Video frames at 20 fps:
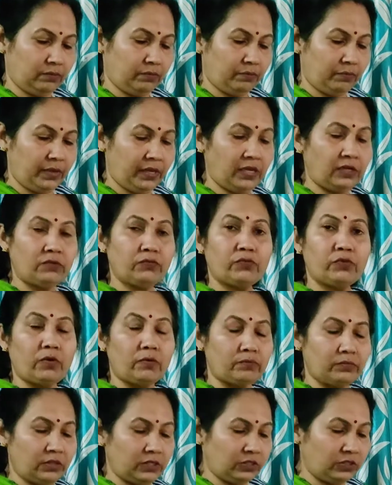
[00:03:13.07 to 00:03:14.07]
made
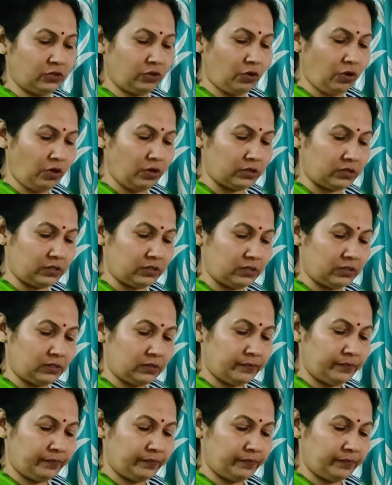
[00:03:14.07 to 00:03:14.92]
from this cloth.